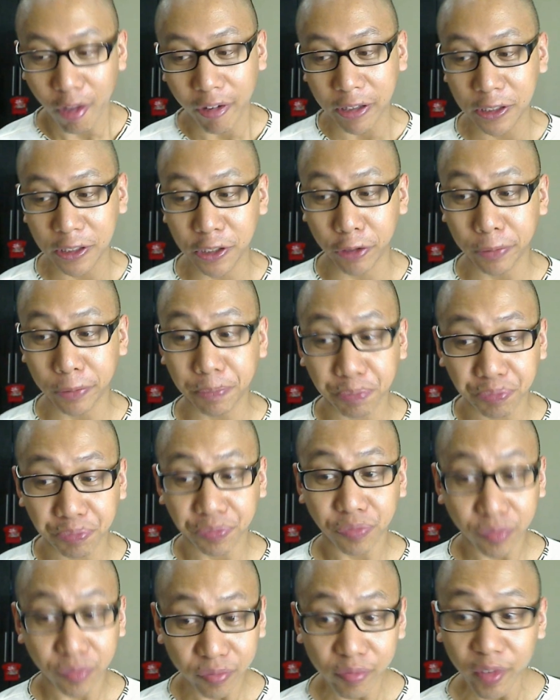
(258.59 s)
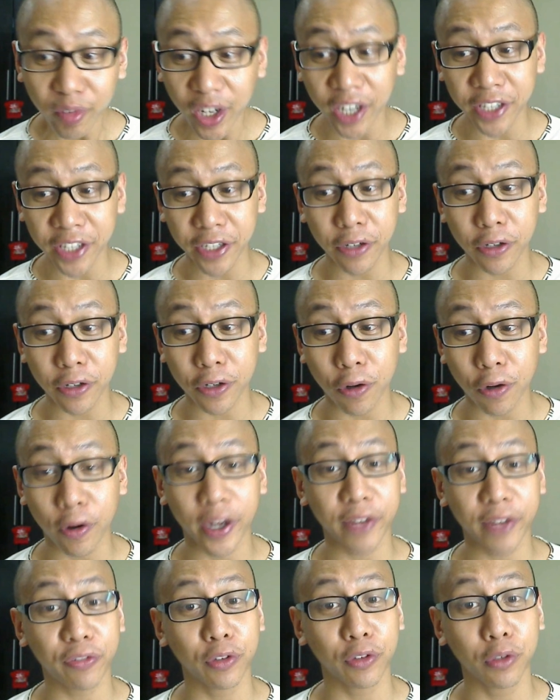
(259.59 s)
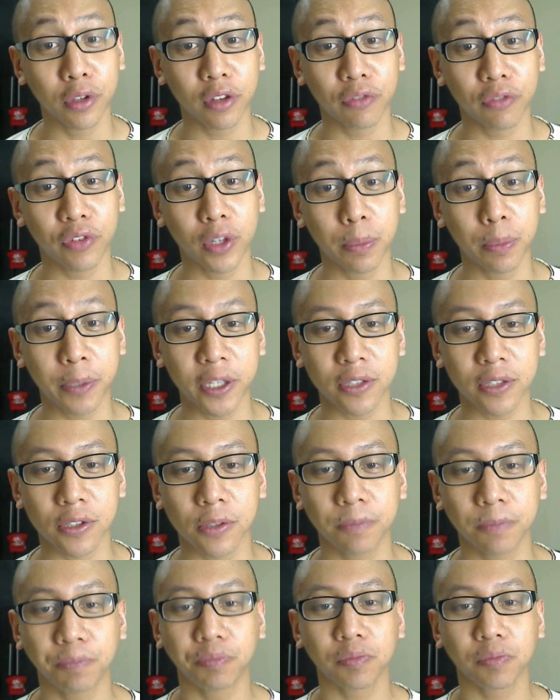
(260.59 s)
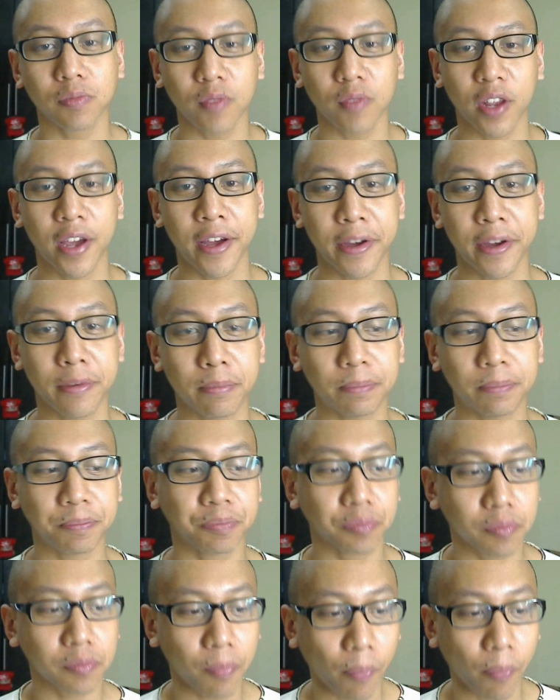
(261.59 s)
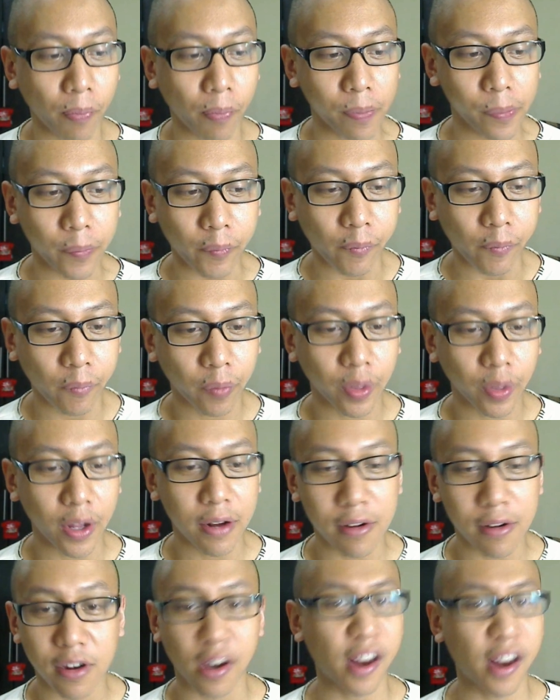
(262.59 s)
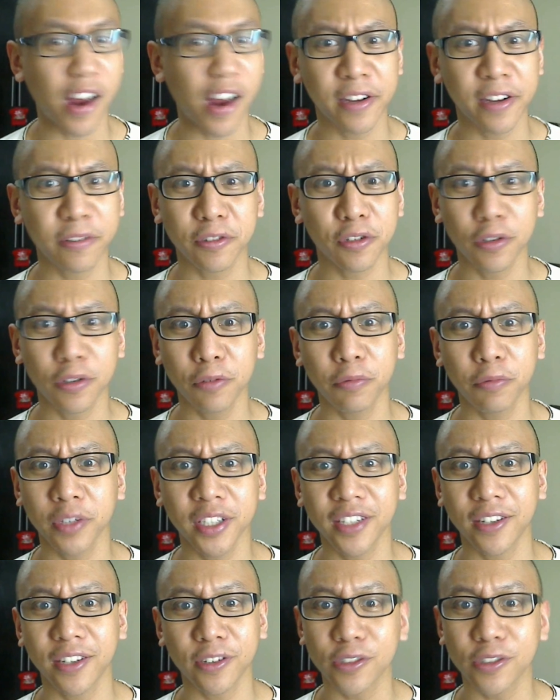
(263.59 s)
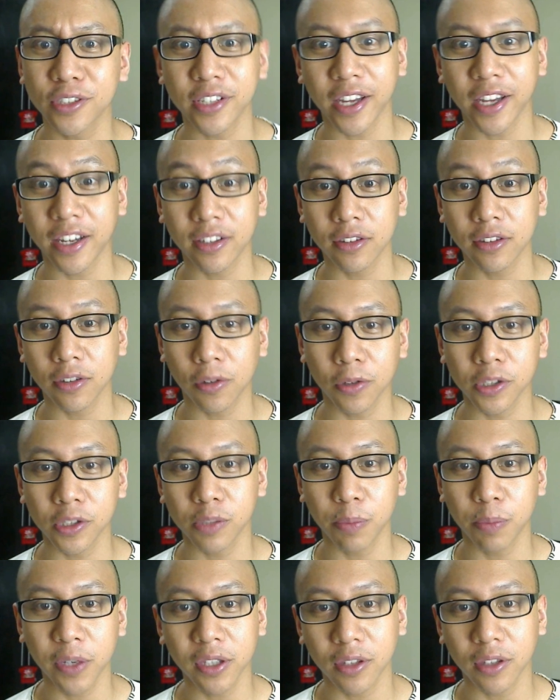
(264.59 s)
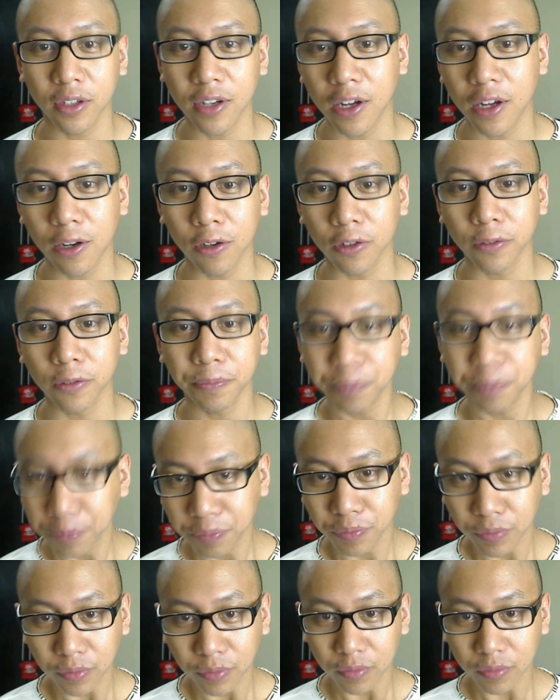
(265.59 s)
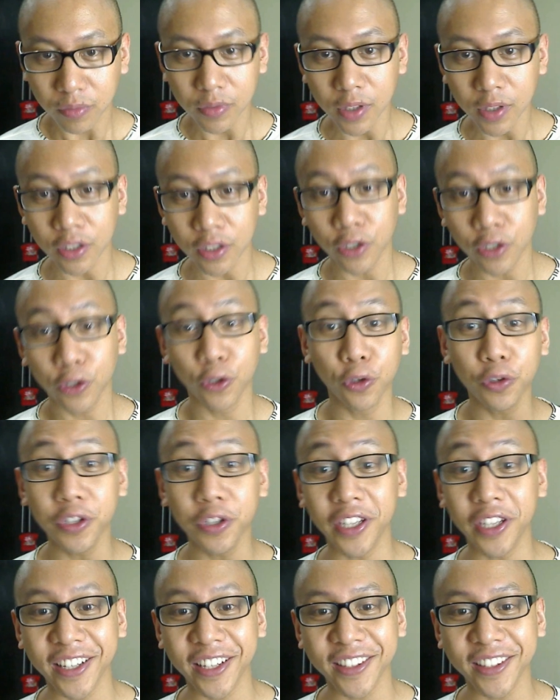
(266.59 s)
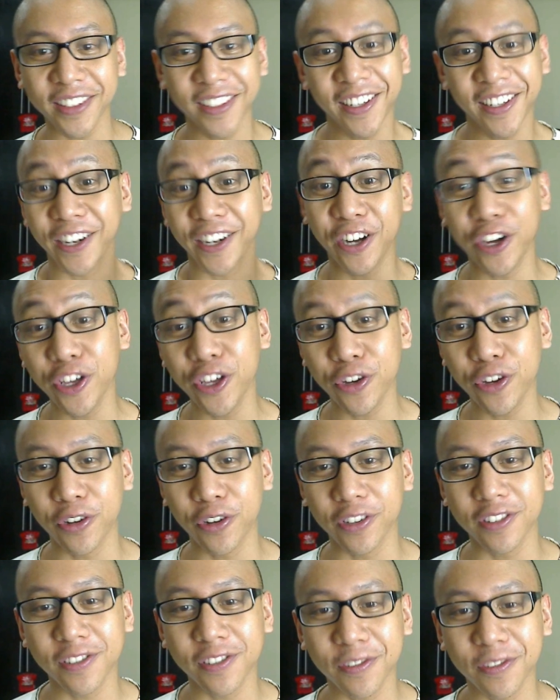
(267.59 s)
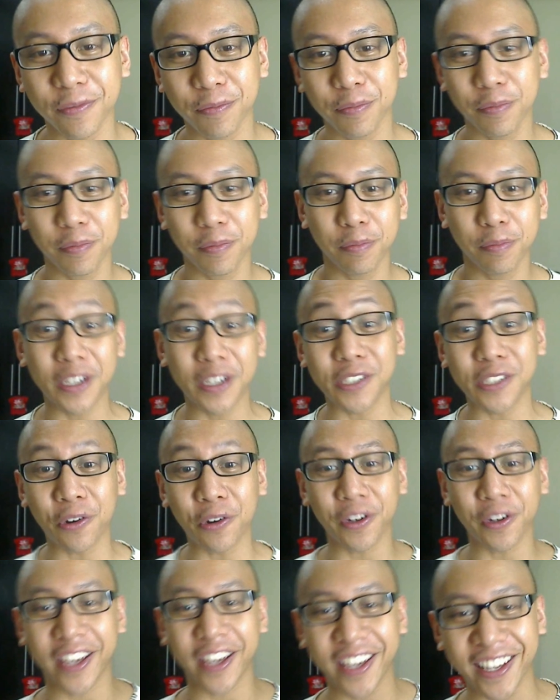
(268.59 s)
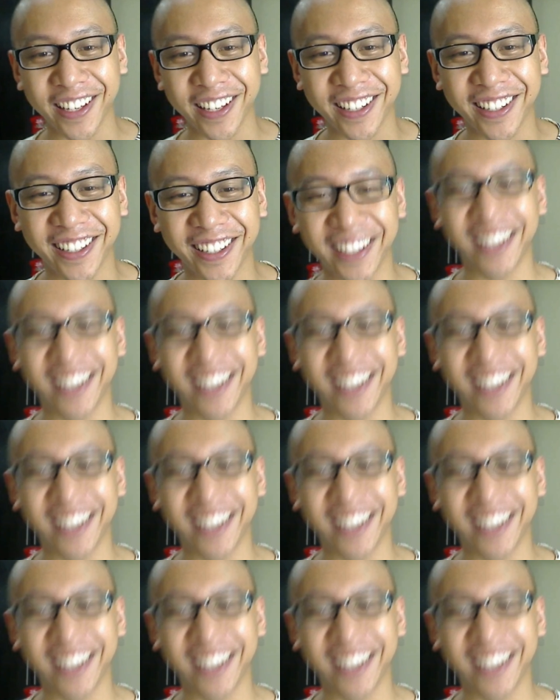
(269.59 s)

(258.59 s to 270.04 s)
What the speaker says: You know, a year ago I flew to the Philippines and I couldn't really understand or speak Tagalog. Ngunit, ngayon, mas okay.